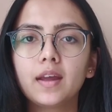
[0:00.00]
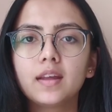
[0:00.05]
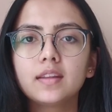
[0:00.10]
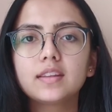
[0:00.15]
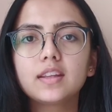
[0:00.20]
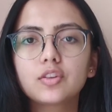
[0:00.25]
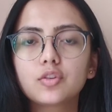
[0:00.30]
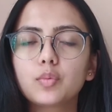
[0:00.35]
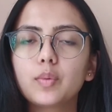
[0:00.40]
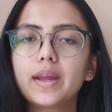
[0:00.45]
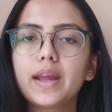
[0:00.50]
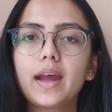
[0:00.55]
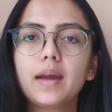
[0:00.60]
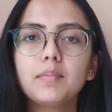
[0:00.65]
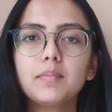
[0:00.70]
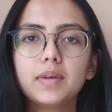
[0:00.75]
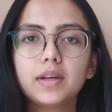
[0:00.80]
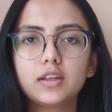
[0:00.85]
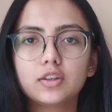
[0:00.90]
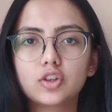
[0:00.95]
This way I
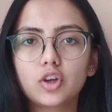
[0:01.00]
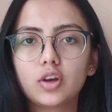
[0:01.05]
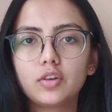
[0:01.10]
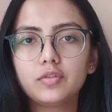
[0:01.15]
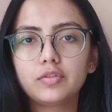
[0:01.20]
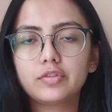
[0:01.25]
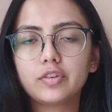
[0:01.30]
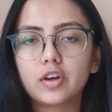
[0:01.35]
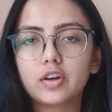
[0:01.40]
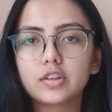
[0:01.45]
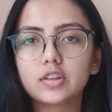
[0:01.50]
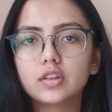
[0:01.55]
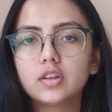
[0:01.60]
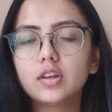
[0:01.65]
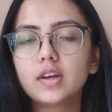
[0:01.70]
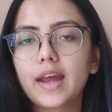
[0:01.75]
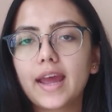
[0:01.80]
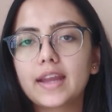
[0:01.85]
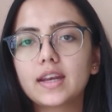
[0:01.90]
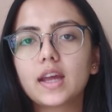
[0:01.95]
built on
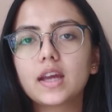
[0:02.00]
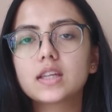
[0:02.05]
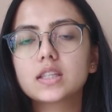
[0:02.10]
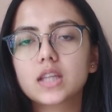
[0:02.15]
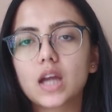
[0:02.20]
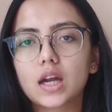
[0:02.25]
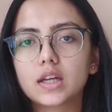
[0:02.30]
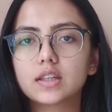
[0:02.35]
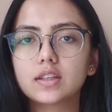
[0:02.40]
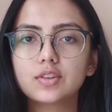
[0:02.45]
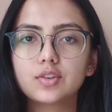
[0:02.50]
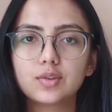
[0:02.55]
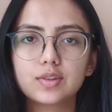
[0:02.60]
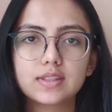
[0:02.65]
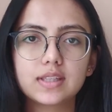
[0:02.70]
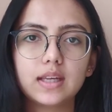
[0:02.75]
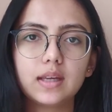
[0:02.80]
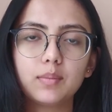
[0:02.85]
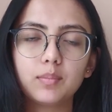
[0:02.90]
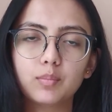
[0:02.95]
further and I started to
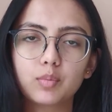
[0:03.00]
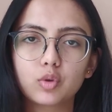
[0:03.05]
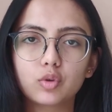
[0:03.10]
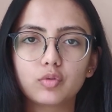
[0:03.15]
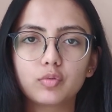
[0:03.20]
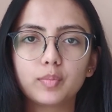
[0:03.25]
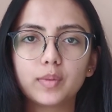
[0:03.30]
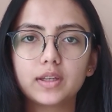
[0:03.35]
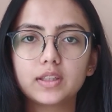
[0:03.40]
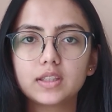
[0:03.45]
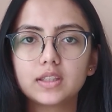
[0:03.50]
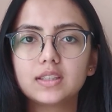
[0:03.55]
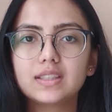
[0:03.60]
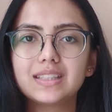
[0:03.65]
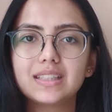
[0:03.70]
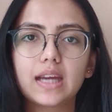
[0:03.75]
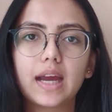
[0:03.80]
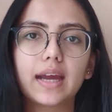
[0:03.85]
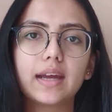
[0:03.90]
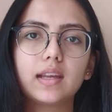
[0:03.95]
see improvement in
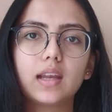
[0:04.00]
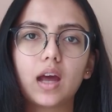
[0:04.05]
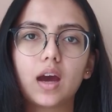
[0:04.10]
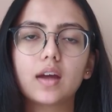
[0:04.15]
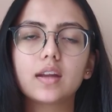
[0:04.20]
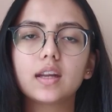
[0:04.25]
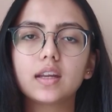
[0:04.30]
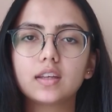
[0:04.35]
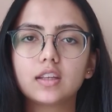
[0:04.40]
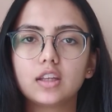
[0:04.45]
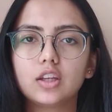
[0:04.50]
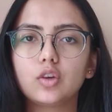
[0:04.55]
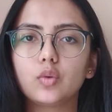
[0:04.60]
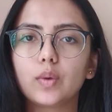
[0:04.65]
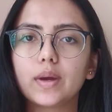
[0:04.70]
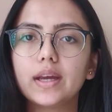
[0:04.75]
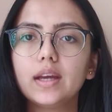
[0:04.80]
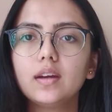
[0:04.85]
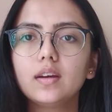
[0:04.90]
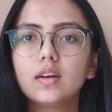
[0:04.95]
DILR and
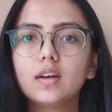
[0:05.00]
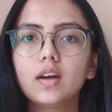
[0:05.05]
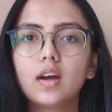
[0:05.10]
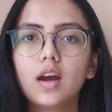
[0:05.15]
QA.